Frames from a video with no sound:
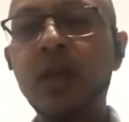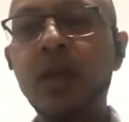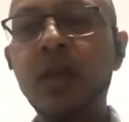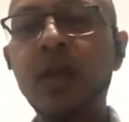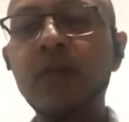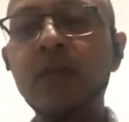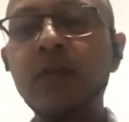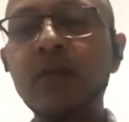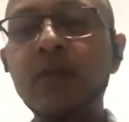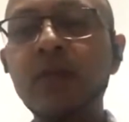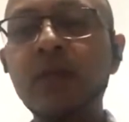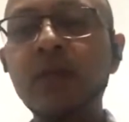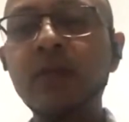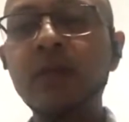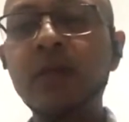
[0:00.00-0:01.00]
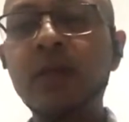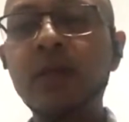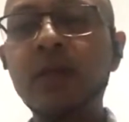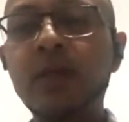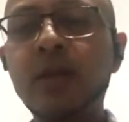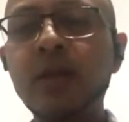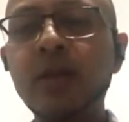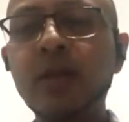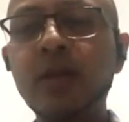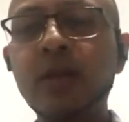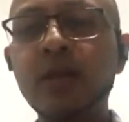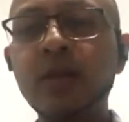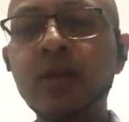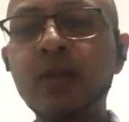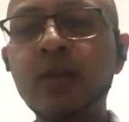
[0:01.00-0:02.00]
Evam Indre
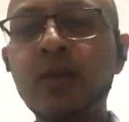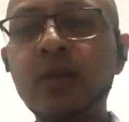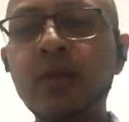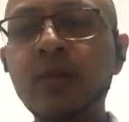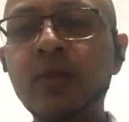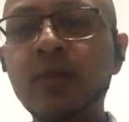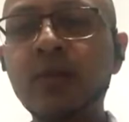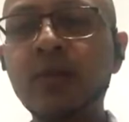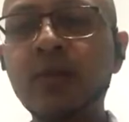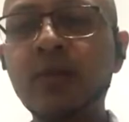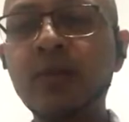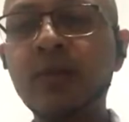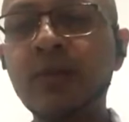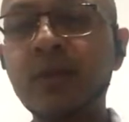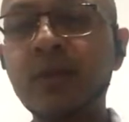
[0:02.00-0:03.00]
Harati Ashvam